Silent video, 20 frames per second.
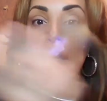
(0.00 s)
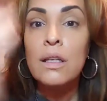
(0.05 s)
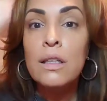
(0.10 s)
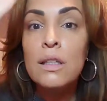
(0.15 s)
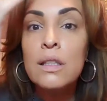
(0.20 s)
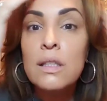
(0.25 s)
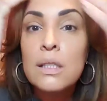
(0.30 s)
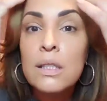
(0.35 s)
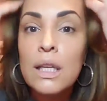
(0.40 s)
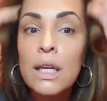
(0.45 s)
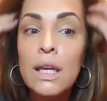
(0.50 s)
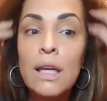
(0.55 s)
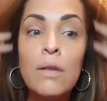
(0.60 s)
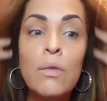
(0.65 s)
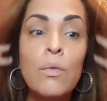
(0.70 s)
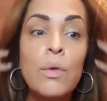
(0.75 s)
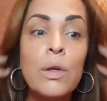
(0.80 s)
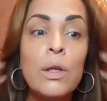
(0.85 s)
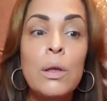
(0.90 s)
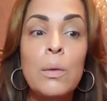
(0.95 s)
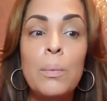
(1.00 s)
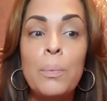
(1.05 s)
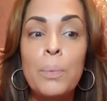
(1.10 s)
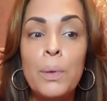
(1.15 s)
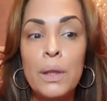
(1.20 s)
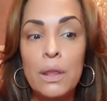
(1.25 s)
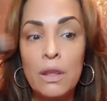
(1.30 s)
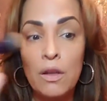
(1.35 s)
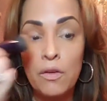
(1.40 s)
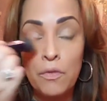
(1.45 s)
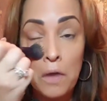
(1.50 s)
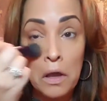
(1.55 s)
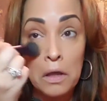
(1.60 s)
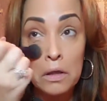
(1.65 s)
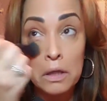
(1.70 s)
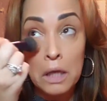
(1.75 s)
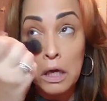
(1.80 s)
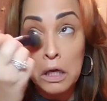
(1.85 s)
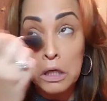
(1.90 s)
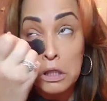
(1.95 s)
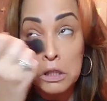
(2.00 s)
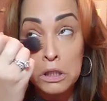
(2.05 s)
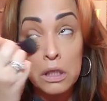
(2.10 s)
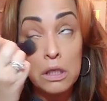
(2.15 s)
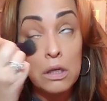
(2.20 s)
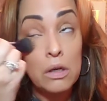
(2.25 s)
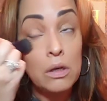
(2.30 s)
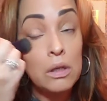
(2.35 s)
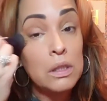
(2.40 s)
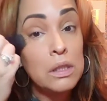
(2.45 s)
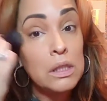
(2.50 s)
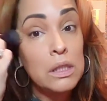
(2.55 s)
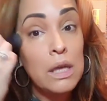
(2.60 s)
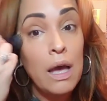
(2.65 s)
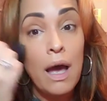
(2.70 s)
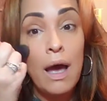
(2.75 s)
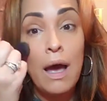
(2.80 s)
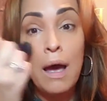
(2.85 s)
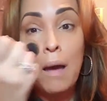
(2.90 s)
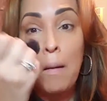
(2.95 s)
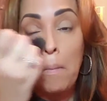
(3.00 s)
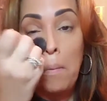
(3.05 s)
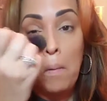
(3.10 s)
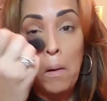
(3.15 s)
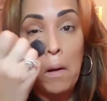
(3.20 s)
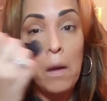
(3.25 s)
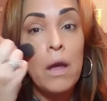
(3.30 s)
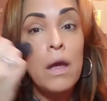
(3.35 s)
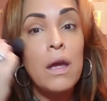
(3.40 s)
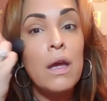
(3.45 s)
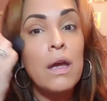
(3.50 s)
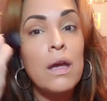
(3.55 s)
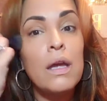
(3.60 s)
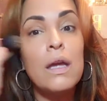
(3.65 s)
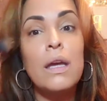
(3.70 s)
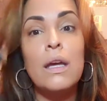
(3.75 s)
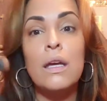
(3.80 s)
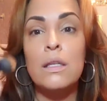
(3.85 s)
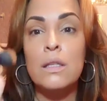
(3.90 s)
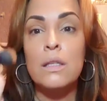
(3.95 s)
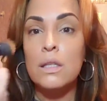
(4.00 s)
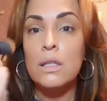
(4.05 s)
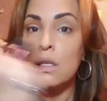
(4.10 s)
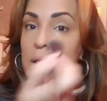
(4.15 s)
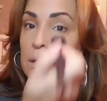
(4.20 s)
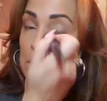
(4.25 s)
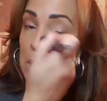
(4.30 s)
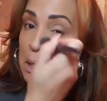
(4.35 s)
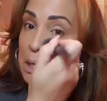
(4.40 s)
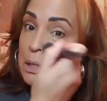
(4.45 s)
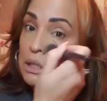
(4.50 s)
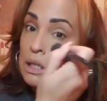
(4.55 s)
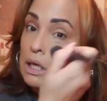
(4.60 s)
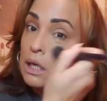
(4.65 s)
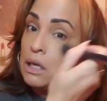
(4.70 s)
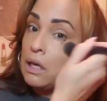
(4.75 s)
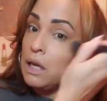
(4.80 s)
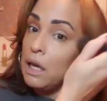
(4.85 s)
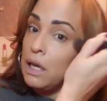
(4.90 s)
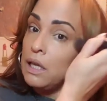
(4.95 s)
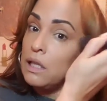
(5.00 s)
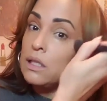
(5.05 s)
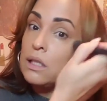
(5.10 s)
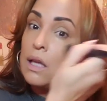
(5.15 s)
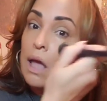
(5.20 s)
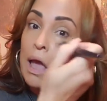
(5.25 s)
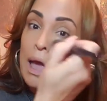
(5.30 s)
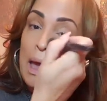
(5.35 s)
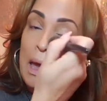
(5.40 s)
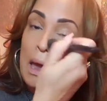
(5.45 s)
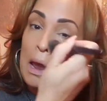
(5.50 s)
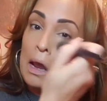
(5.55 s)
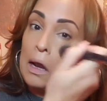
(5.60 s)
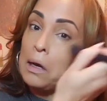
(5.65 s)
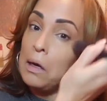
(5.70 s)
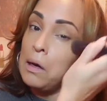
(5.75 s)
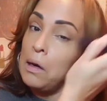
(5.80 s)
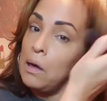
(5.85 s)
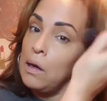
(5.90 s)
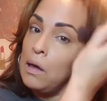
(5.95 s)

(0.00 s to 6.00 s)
You see, when you put the foundation on top, it just makes it nice and